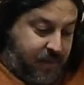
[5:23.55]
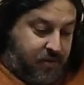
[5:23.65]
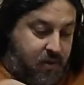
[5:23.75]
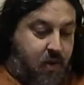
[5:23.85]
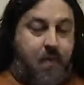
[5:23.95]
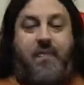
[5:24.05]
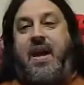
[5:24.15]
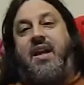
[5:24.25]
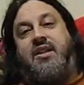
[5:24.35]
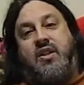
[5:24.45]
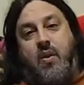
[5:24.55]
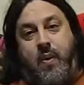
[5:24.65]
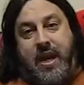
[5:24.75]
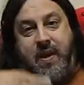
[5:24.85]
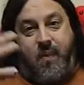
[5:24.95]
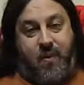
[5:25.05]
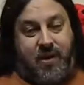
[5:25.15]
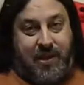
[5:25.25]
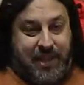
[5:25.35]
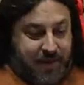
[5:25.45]
So that's the way we're
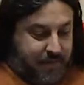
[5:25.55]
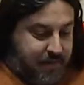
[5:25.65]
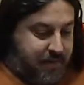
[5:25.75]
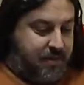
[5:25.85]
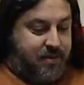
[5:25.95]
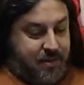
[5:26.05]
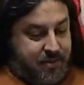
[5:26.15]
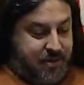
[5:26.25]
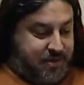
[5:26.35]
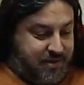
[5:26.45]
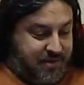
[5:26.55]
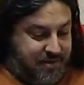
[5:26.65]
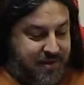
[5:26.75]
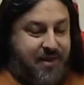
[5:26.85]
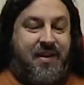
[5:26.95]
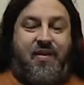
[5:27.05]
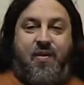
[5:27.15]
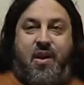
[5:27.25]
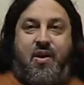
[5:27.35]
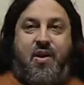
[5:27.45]
going to label it, and
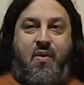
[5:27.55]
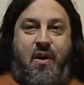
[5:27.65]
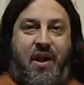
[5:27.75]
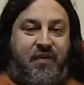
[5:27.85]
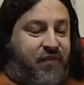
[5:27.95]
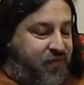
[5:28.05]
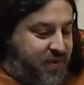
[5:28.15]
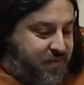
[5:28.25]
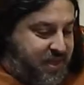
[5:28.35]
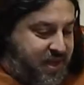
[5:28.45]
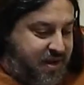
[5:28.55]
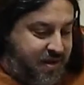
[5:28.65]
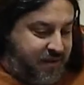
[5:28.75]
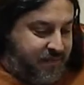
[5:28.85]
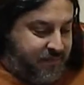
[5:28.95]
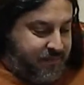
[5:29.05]
we'll go on from there.